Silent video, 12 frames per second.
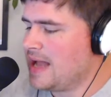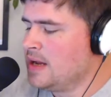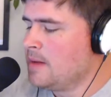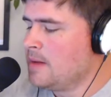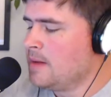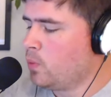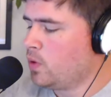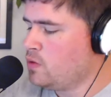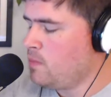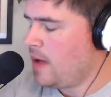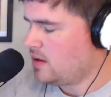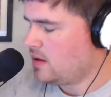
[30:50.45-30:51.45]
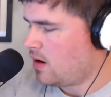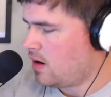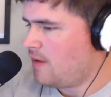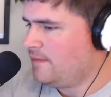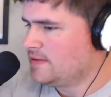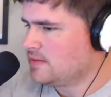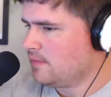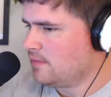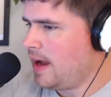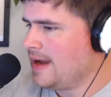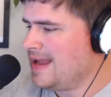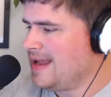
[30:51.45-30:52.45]
But what do you make of the offensive
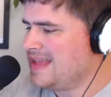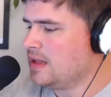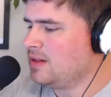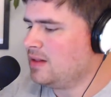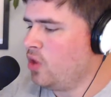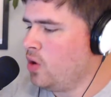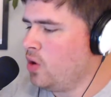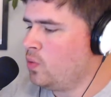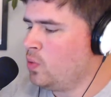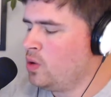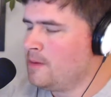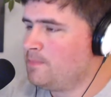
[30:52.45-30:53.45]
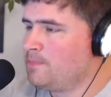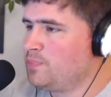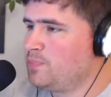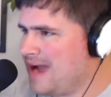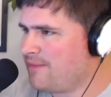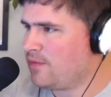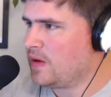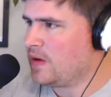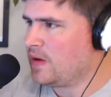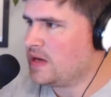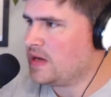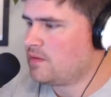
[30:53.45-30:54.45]
line and the low
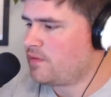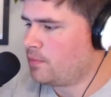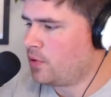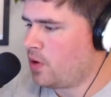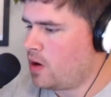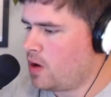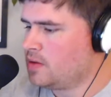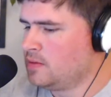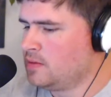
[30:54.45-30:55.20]
average from Bernard